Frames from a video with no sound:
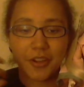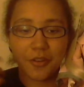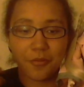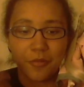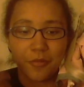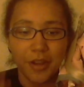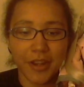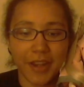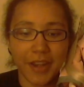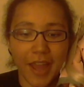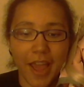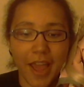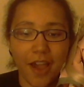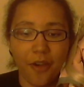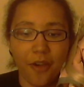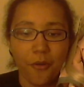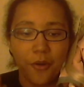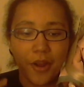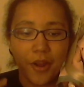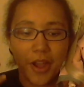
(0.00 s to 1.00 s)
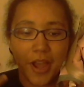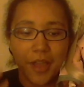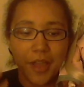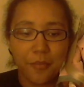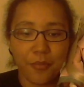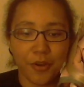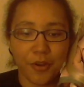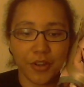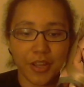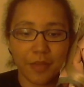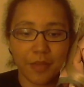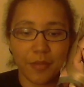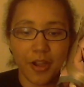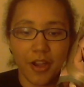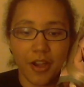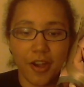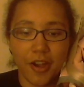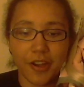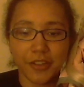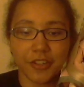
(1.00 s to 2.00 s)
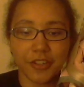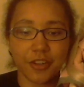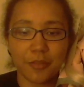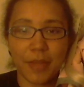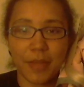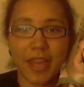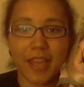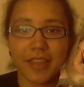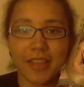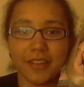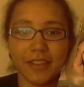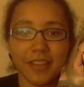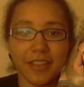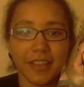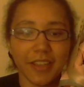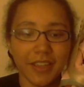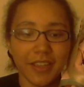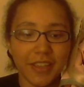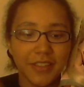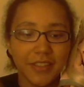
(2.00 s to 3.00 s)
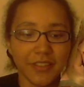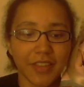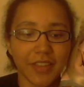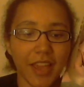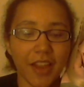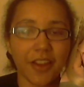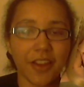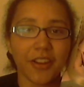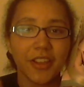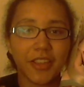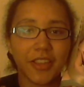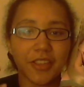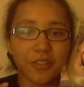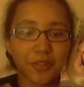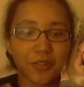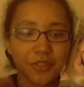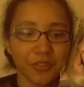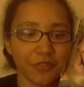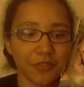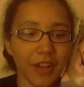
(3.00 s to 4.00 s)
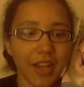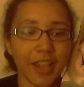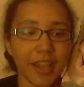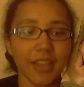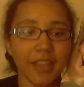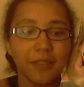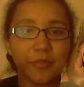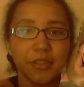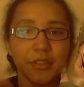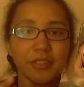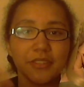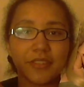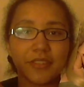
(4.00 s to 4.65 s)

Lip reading: What now? I put him on your bed! He's there! He looks fine, but